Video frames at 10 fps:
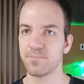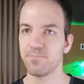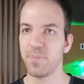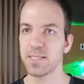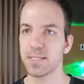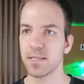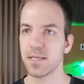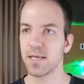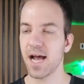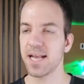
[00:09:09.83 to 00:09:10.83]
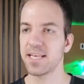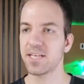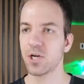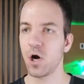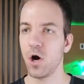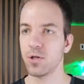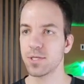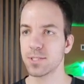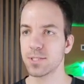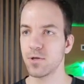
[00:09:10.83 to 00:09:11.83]
basically I need to call
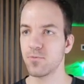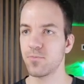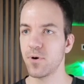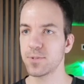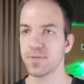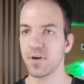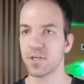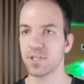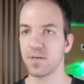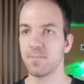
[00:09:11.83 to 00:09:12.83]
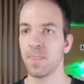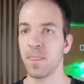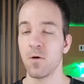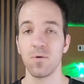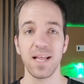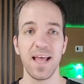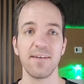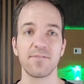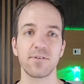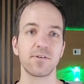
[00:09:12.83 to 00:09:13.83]
this load post function
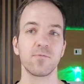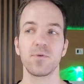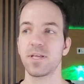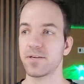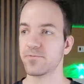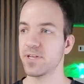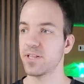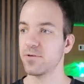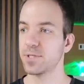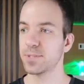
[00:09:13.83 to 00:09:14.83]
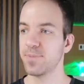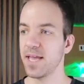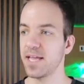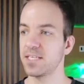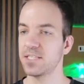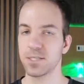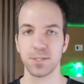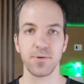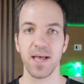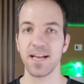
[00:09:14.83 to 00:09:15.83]
whenever we reload this page
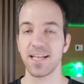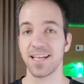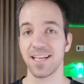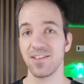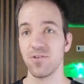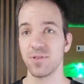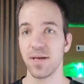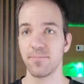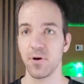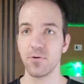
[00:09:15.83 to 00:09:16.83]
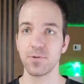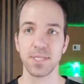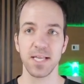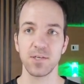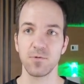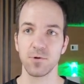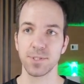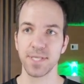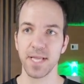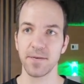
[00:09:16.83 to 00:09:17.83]
so that it can load that post into our
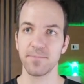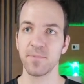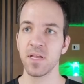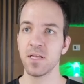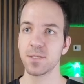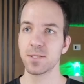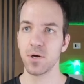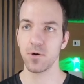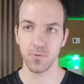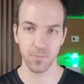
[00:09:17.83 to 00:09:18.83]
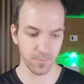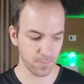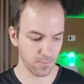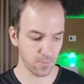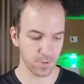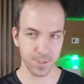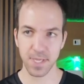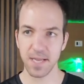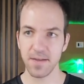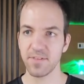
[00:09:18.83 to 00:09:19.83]
state. So
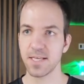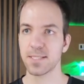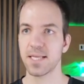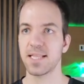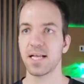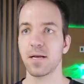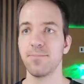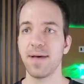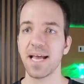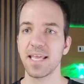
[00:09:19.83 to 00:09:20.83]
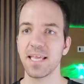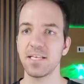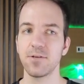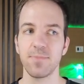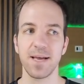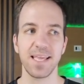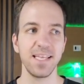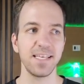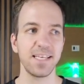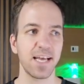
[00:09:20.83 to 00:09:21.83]
save this and then come back into my
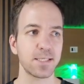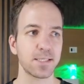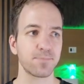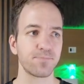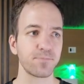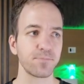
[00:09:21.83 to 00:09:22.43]
index,